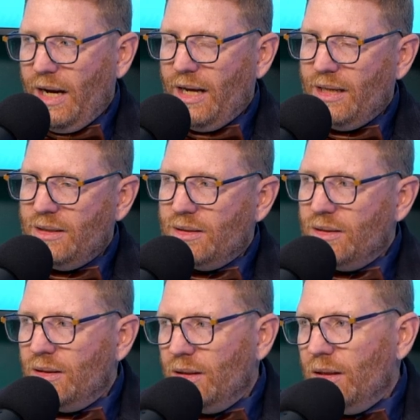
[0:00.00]
And
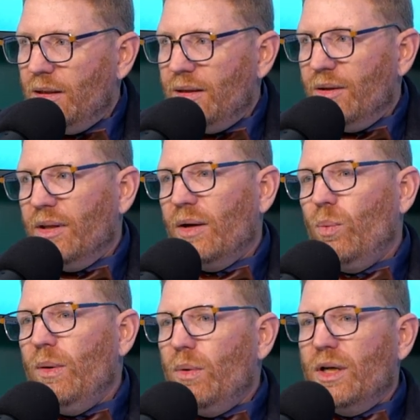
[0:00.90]
they're like,
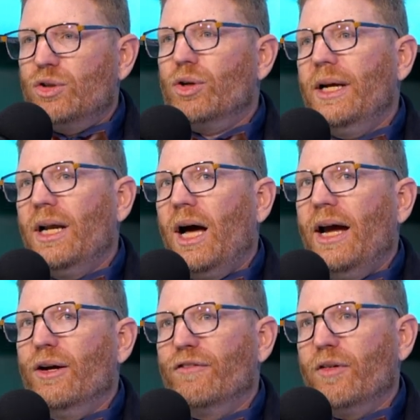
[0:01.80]
we want to try and
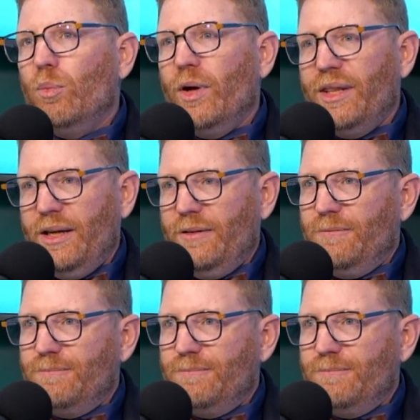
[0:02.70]
hire from within.